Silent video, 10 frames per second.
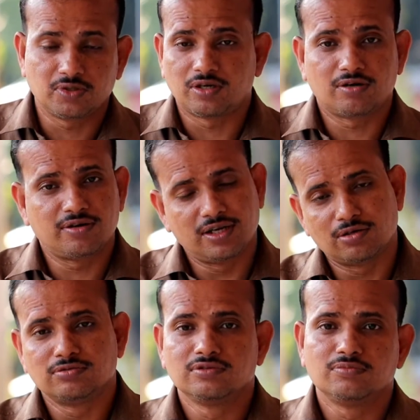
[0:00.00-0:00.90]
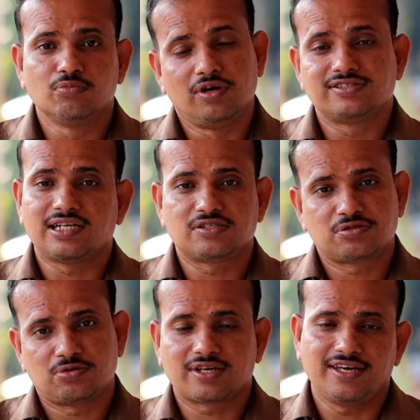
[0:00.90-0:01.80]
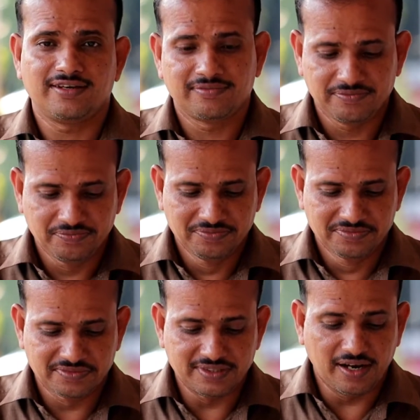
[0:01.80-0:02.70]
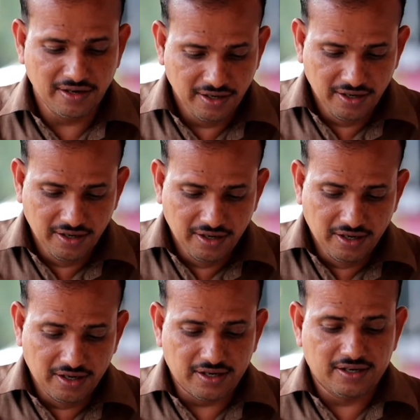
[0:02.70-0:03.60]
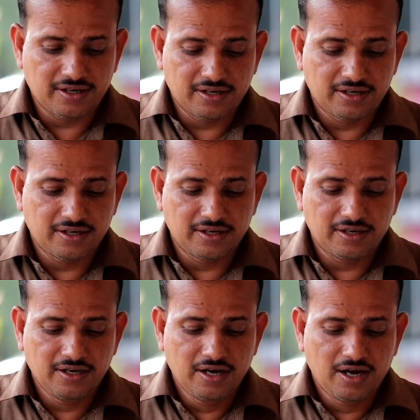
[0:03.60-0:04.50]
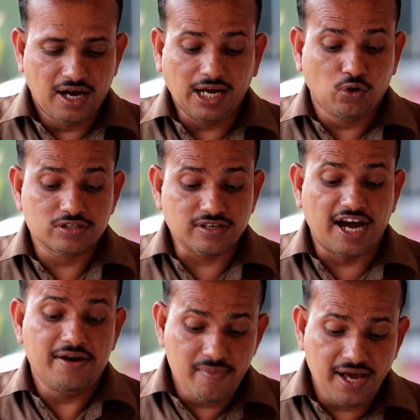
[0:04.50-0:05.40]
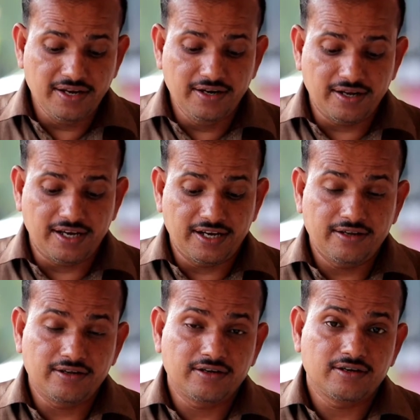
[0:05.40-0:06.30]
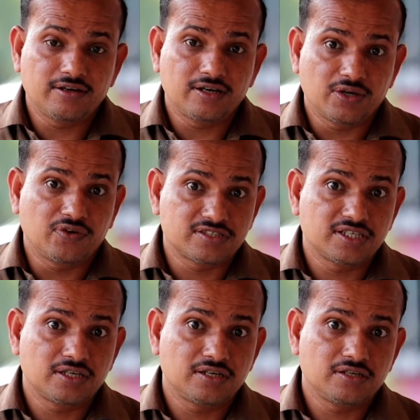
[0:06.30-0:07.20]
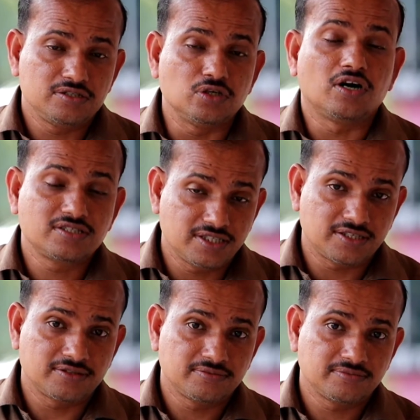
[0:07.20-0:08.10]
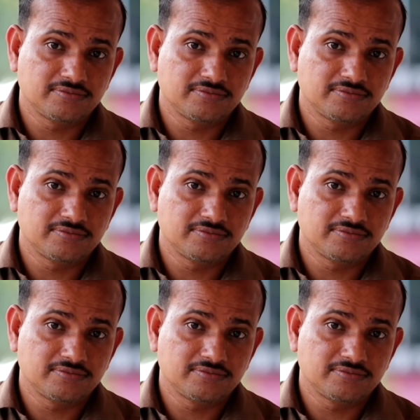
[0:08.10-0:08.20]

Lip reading: No, now boys also. Okay. Then I was unmarried and I was a doctor.